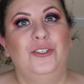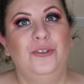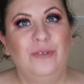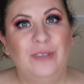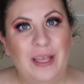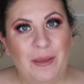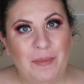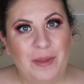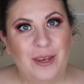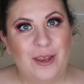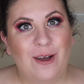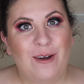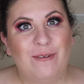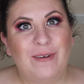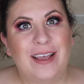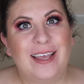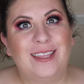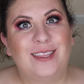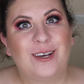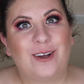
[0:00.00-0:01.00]
Do let me know
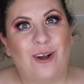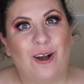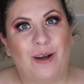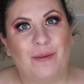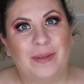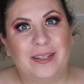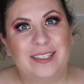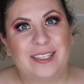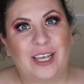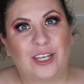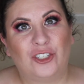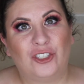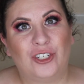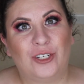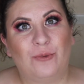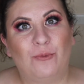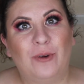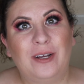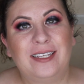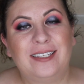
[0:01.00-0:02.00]
in the comment
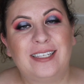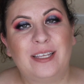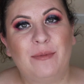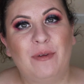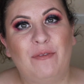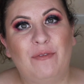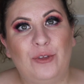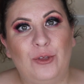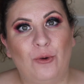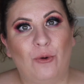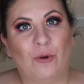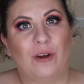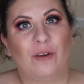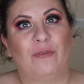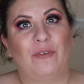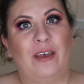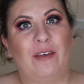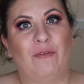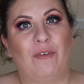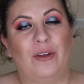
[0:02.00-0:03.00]
section what some of your
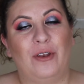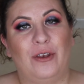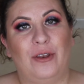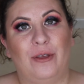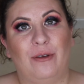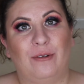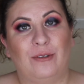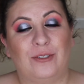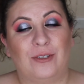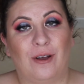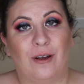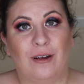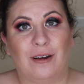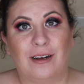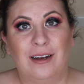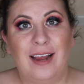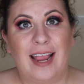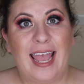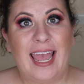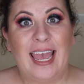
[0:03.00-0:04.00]
favorite nudes
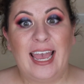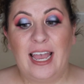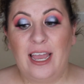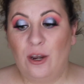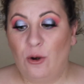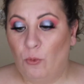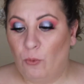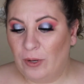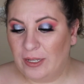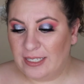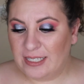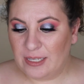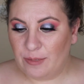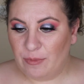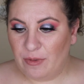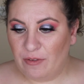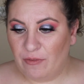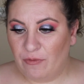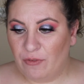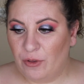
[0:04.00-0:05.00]
are and what
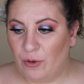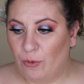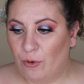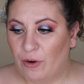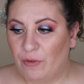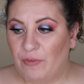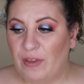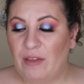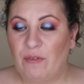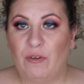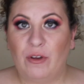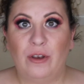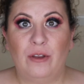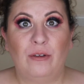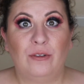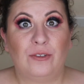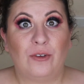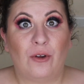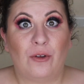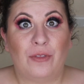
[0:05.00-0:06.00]
some of your favorite
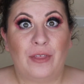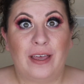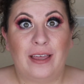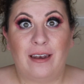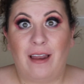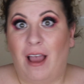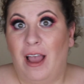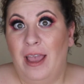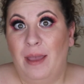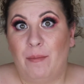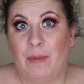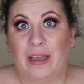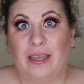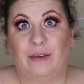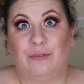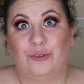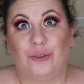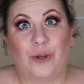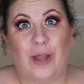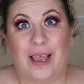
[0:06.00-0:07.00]
nudes are that I might
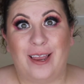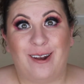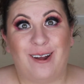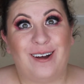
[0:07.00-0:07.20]
have tried